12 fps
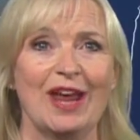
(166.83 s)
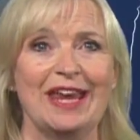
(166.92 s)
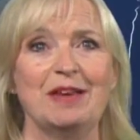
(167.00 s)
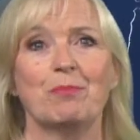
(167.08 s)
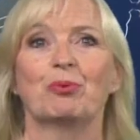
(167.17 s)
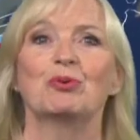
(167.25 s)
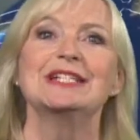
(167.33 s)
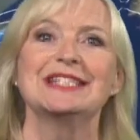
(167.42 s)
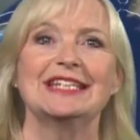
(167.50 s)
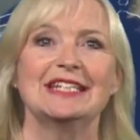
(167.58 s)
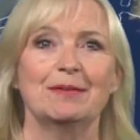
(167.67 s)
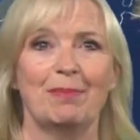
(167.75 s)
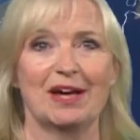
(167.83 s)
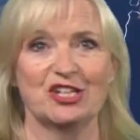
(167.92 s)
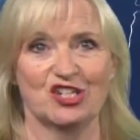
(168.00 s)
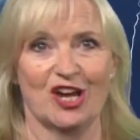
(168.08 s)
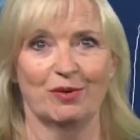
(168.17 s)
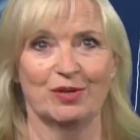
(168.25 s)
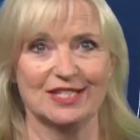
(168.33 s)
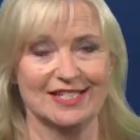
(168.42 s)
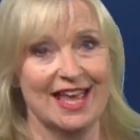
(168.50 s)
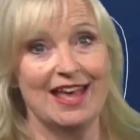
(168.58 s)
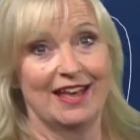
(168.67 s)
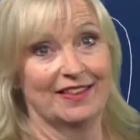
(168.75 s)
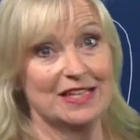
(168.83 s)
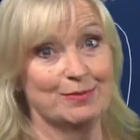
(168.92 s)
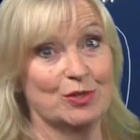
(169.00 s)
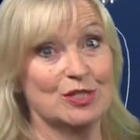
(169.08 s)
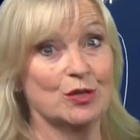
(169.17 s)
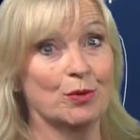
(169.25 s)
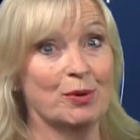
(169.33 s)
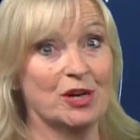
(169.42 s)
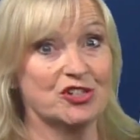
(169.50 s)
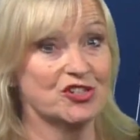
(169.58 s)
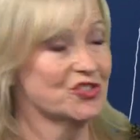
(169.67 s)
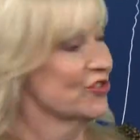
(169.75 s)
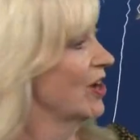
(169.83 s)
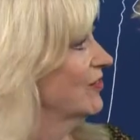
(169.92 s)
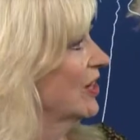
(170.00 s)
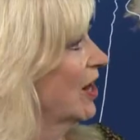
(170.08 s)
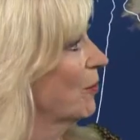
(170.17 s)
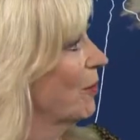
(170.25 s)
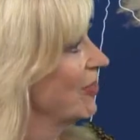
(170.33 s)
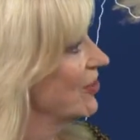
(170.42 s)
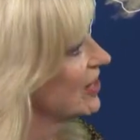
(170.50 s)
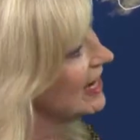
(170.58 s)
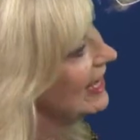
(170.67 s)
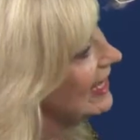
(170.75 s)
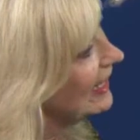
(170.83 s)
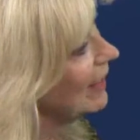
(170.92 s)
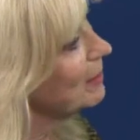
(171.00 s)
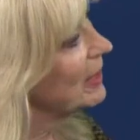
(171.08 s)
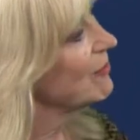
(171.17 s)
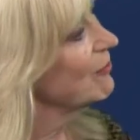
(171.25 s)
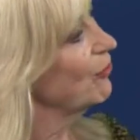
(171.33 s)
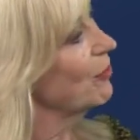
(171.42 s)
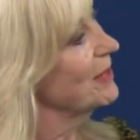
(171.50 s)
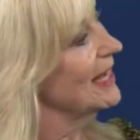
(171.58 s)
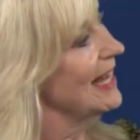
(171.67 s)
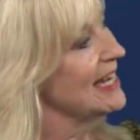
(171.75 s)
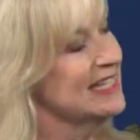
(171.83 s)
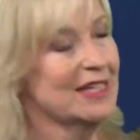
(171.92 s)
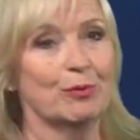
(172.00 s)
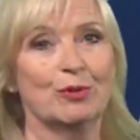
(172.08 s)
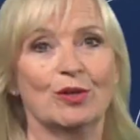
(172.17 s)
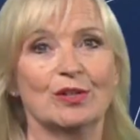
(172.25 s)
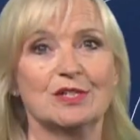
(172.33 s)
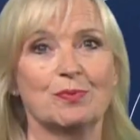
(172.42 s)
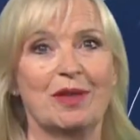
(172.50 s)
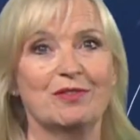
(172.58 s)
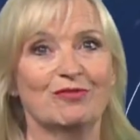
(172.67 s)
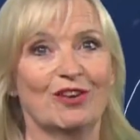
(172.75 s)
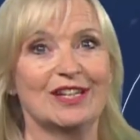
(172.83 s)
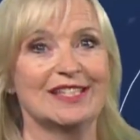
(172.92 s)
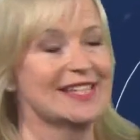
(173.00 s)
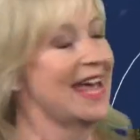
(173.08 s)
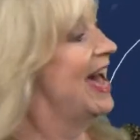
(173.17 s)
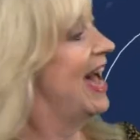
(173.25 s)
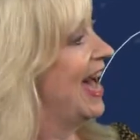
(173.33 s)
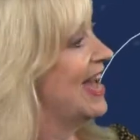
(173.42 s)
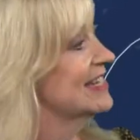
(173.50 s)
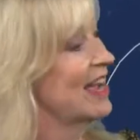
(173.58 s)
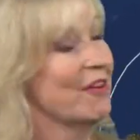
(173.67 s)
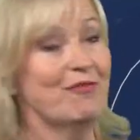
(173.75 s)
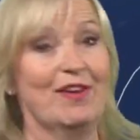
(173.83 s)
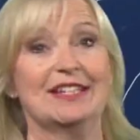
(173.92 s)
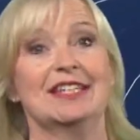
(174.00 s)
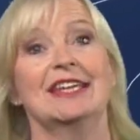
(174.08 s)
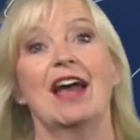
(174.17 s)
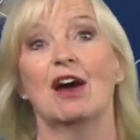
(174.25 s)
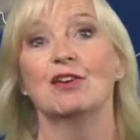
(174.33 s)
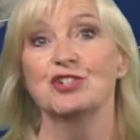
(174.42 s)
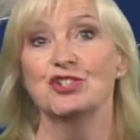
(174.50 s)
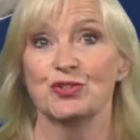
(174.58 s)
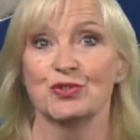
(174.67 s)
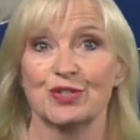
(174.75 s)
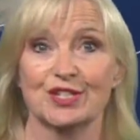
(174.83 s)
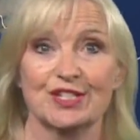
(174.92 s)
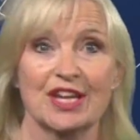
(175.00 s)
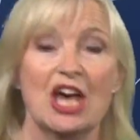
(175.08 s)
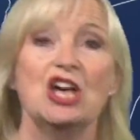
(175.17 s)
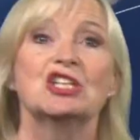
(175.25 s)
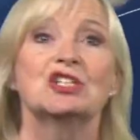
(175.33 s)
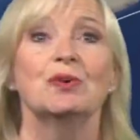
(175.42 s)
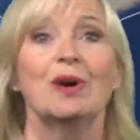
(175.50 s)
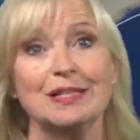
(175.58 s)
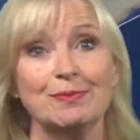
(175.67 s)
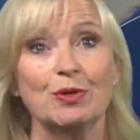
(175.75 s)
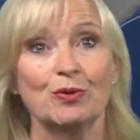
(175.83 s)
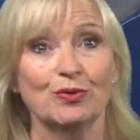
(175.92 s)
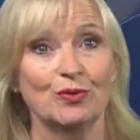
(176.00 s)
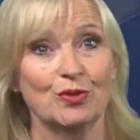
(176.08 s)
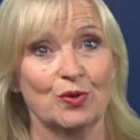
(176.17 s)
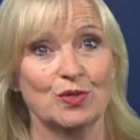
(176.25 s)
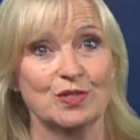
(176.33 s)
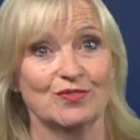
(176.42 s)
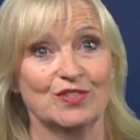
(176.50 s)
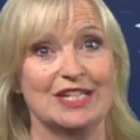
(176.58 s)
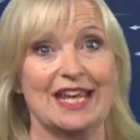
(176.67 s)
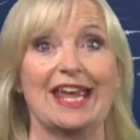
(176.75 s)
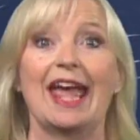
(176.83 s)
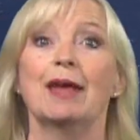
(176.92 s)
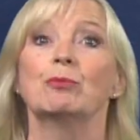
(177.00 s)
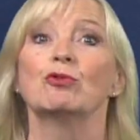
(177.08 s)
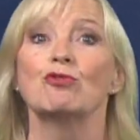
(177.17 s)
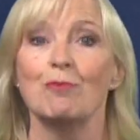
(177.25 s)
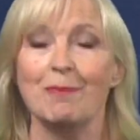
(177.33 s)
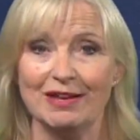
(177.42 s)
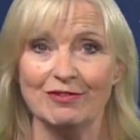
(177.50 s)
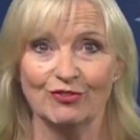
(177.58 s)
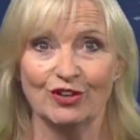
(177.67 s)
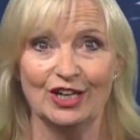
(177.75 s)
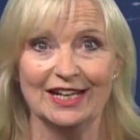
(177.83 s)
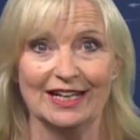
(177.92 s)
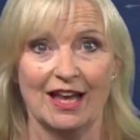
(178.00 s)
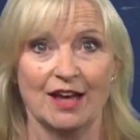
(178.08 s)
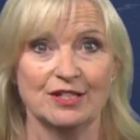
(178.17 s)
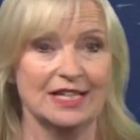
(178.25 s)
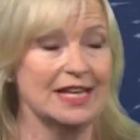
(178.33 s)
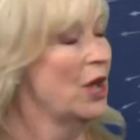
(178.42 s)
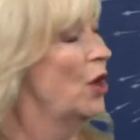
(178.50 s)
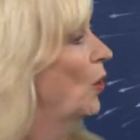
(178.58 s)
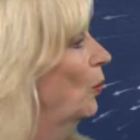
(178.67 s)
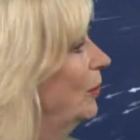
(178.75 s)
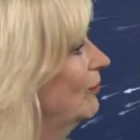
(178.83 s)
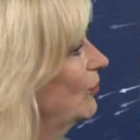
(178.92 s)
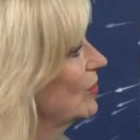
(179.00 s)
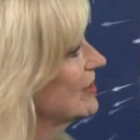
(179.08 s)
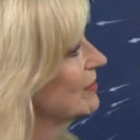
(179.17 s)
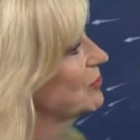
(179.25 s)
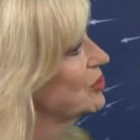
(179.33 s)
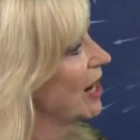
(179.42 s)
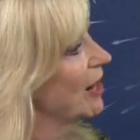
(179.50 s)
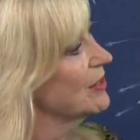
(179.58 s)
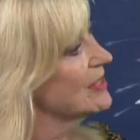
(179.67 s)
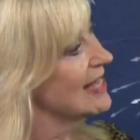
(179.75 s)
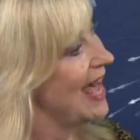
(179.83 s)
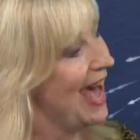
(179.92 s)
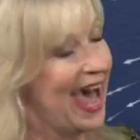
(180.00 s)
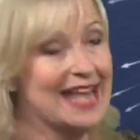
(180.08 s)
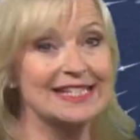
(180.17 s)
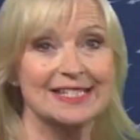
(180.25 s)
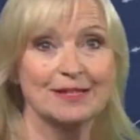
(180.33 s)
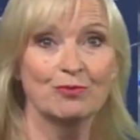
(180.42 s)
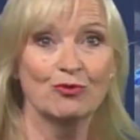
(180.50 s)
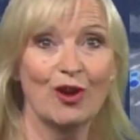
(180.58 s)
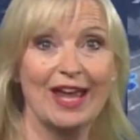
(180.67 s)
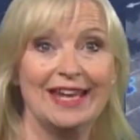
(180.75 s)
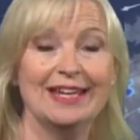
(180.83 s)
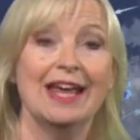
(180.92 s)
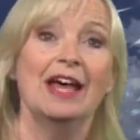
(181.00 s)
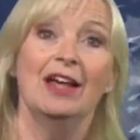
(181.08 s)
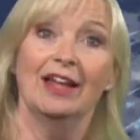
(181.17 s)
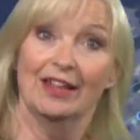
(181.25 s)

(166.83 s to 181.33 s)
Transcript: rain preceded by showers, and that's because low pressure is driving our weather, coming in from the Atlantic with all its weather fronts and affecting our shores. So as we go through the course of today, it will remain fairly cloudy. We've got some showers and some rain.